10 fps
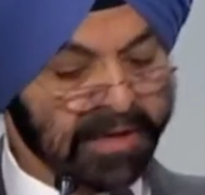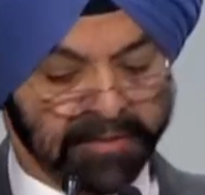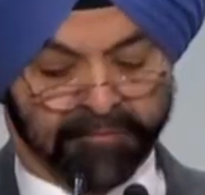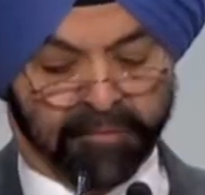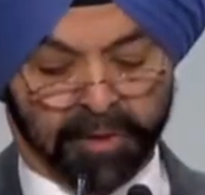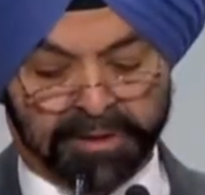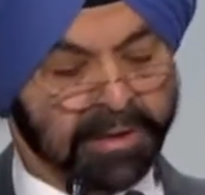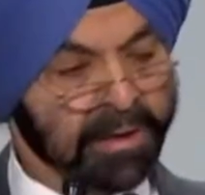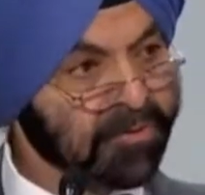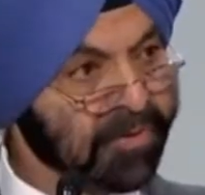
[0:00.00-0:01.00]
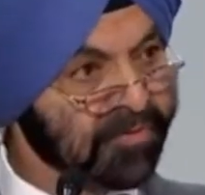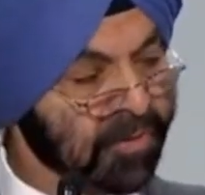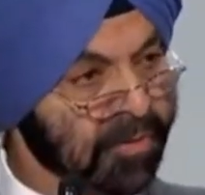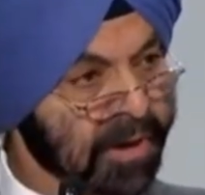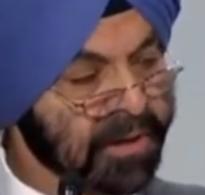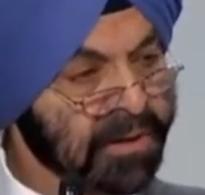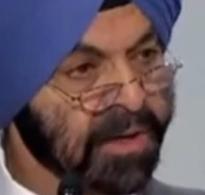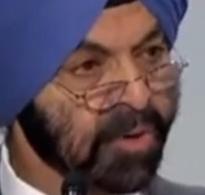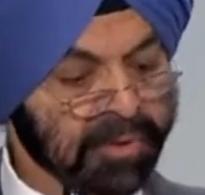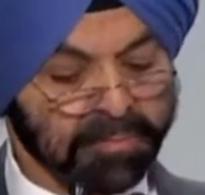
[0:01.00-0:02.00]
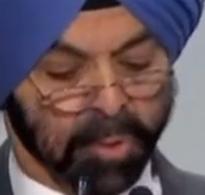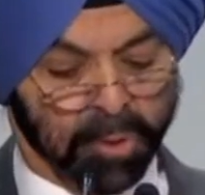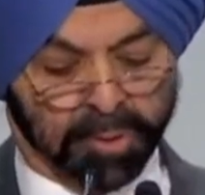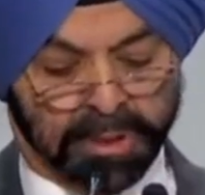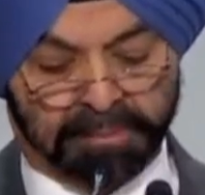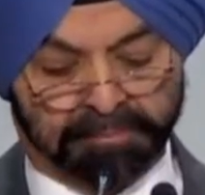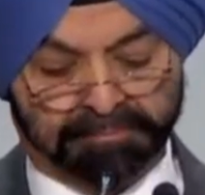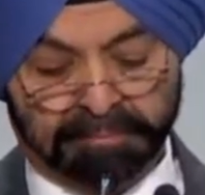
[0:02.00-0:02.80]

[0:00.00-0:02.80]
in 40 countries already, with more to come.